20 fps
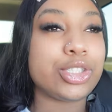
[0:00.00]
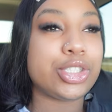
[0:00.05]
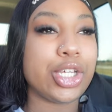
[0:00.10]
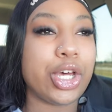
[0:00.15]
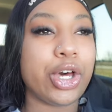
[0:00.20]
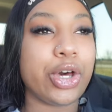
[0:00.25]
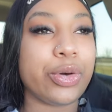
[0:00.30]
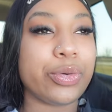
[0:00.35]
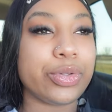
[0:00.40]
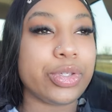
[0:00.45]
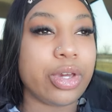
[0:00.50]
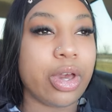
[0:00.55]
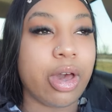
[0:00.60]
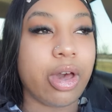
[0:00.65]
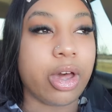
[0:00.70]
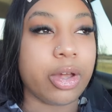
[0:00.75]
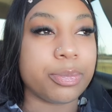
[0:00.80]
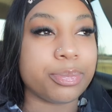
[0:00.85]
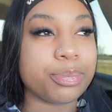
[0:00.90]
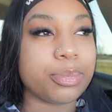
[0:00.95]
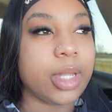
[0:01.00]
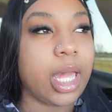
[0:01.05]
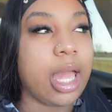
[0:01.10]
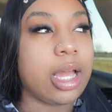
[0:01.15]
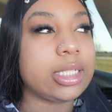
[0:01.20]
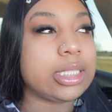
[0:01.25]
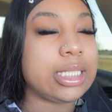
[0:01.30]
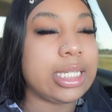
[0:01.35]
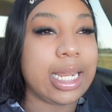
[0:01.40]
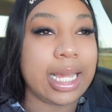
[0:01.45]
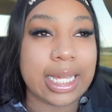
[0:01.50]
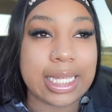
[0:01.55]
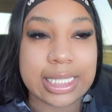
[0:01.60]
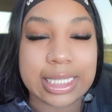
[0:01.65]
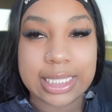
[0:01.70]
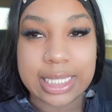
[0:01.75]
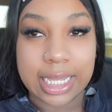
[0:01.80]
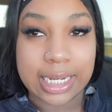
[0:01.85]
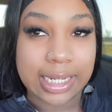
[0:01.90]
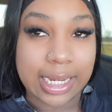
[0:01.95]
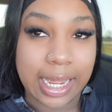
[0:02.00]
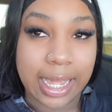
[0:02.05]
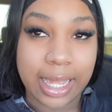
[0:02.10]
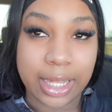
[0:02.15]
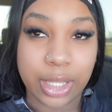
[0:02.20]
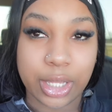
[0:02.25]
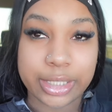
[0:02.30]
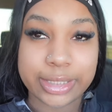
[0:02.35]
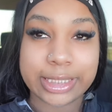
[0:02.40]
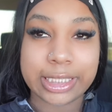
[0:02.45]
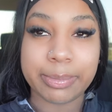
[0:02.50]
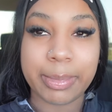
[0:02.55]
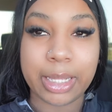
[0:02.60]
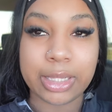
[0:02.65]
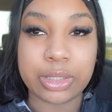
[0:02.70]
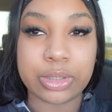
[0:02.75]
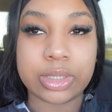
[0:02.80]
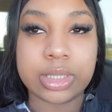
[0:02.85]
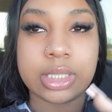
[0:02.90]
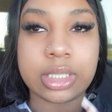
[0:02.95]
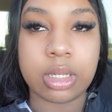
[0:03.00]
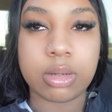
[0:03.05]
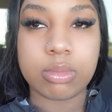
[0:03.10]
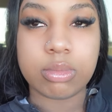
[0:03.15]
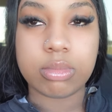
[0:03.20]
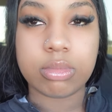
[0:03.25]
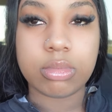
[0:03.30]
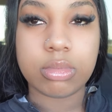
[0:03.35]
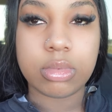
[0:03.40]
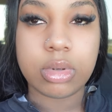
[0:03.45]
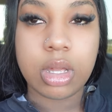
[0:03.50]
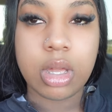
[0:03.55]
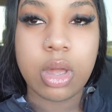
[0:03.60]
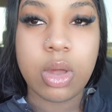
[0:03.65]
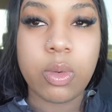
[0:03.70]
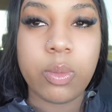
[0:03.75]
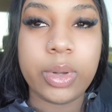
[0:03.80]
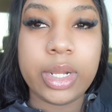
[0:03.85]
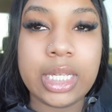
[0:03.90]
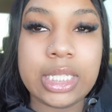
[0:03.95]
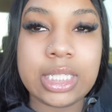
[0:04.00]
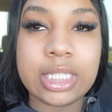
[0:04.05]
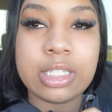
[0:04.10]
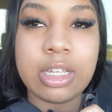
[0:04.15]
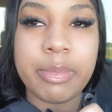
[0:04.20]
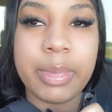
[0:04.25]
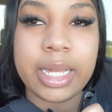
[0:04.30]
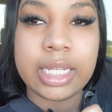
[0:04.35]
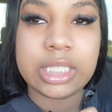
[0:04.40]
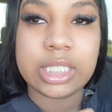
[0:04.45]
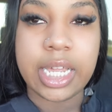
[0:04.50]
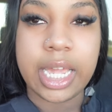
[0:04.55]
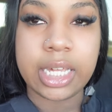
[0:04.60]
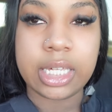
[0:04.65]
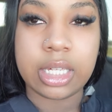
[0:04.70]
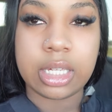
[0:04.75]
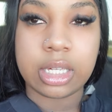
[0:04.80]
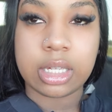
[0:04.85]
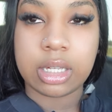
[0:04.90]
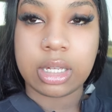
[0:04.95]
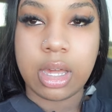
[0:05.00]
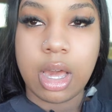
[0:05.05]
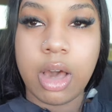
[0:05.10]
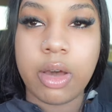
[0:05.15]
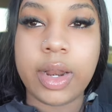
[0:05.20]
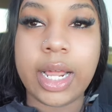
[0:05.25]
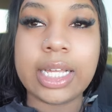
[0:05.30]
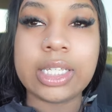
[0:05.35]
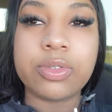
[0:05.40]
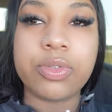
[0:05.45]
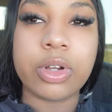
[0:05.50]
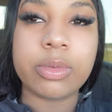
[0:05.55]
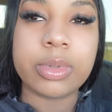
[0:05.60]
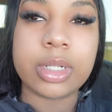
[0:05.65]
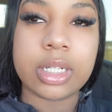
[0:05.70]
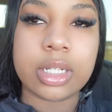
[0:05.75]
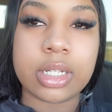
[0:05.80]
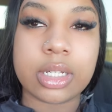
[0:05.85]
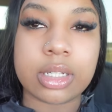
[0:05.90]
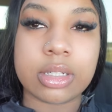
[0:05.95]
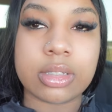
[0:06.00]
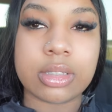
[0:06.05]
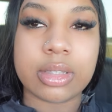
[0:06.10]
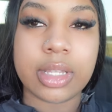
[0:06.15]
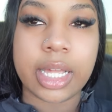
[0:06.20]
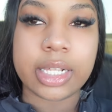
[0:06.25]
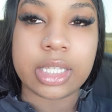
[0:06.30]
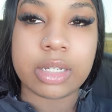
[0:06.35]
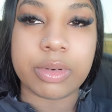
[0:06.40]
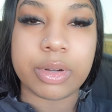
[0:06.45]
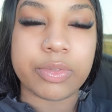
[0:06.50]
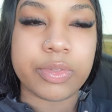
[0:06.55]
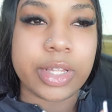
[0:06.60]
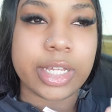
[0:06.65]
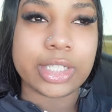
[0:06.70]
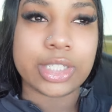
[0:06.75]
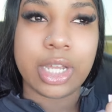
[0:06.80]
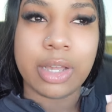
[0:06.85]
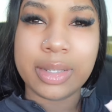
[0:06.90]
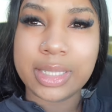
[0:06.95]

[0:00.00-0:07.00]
So y'all, today is Sunday. Y'all see my little what is this on my jacket? Oh, that's from the reflection.